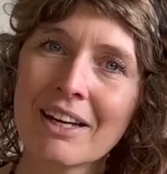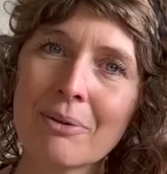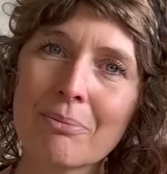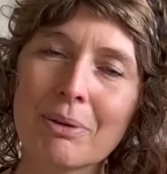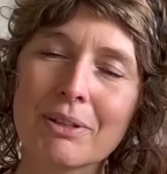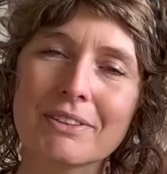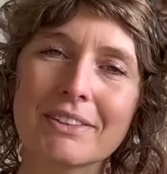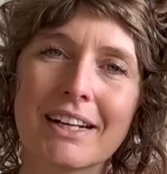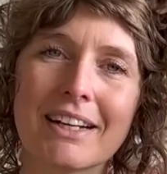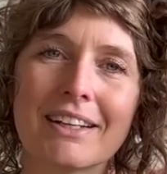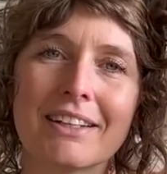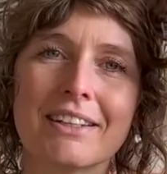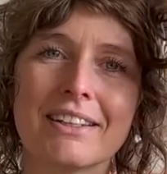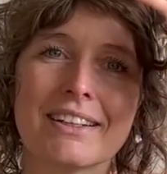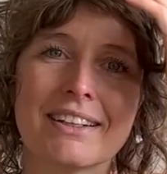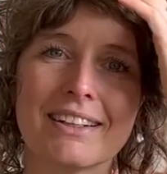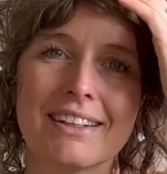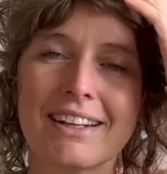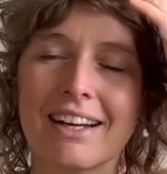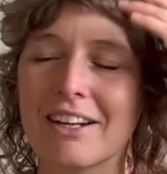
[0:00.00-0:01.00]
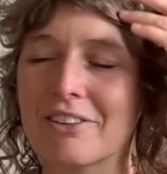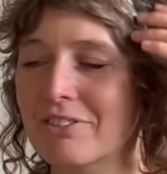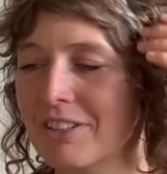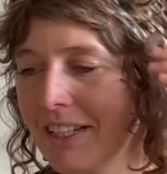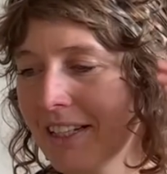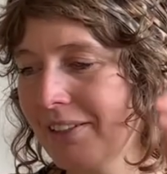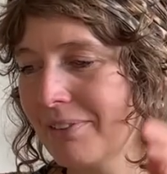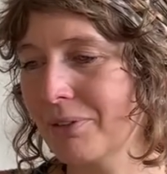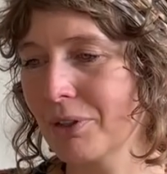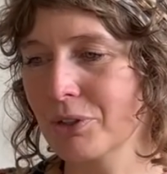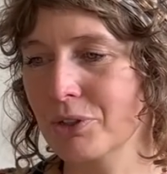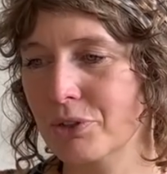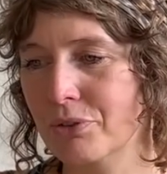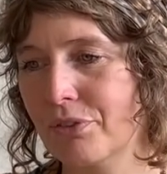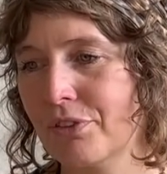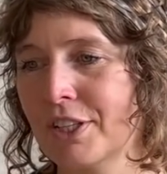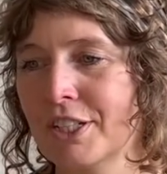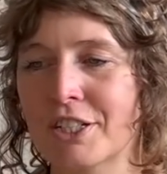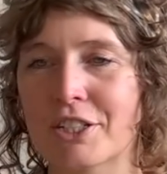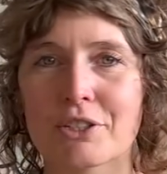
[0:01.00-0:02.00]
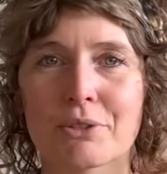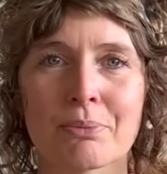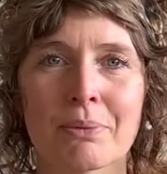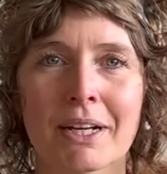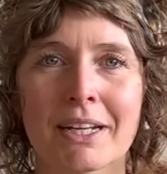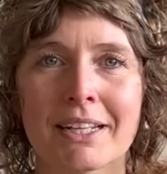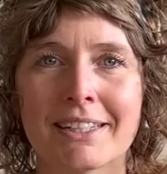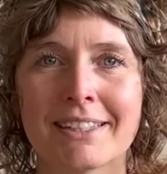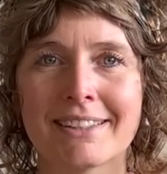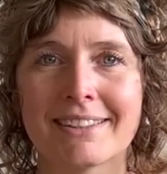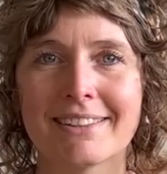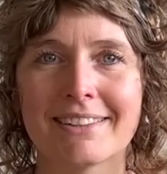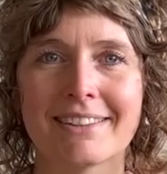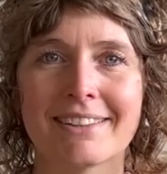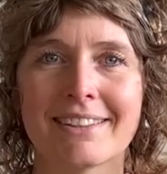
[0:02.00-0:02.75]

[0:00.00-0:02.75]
But I really want to finish my